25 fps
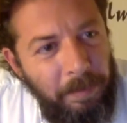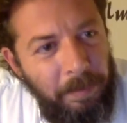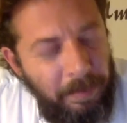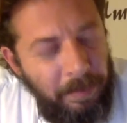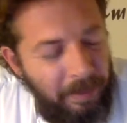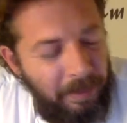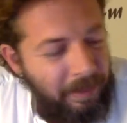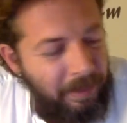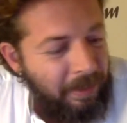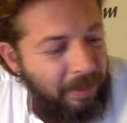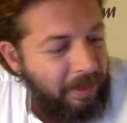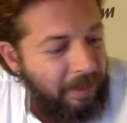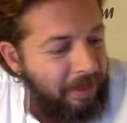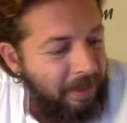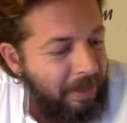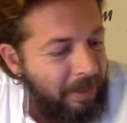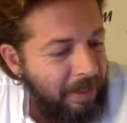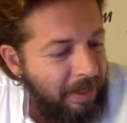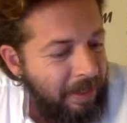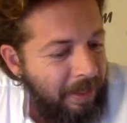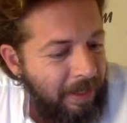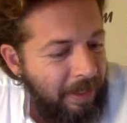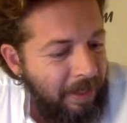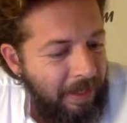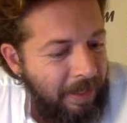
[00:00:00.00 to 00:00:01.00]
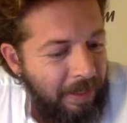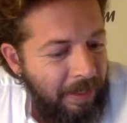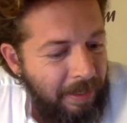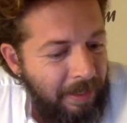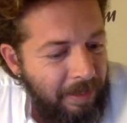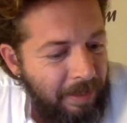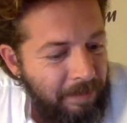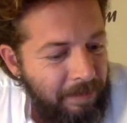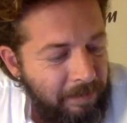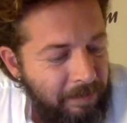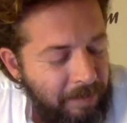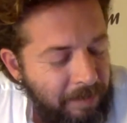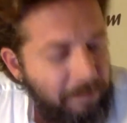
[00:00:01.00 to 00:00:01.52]

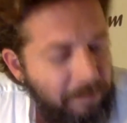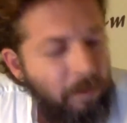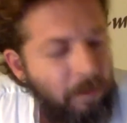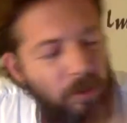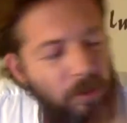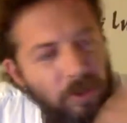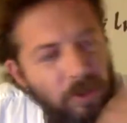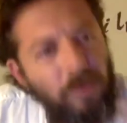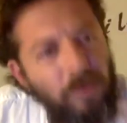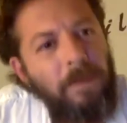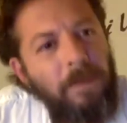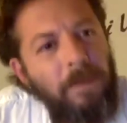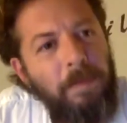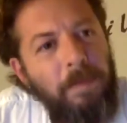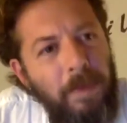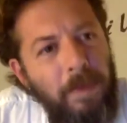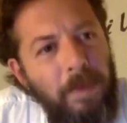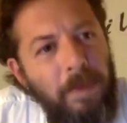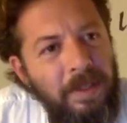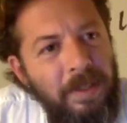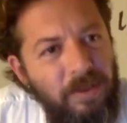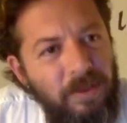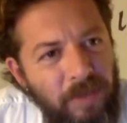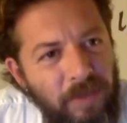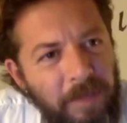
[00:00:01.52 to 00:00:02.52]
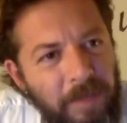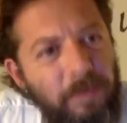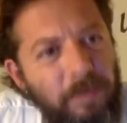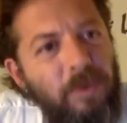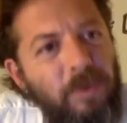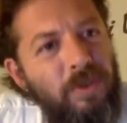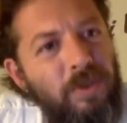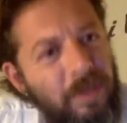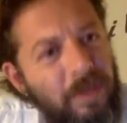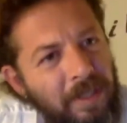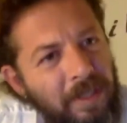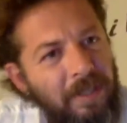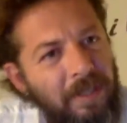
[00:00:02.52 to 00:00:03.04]
and also the script was
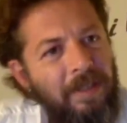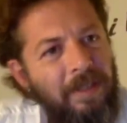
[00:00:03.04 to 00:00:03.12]
in